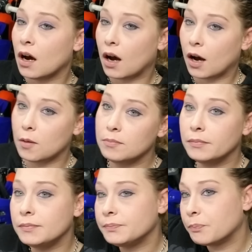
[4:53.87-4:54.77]

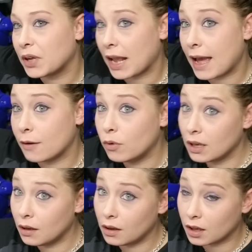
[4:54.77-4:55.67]
But I
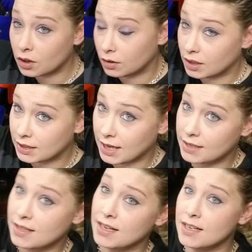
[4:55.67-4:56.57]
will include at the
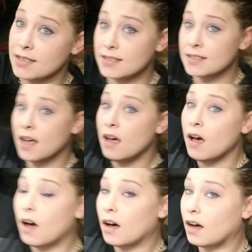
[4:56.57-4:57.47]
end of this
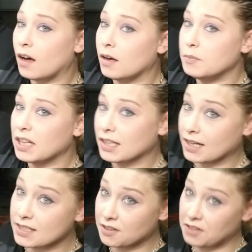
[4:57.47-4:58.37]
a
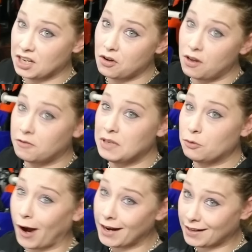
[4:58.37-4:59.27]
link to the video of me
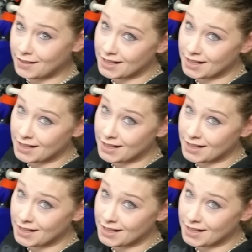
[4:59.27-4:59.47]
riding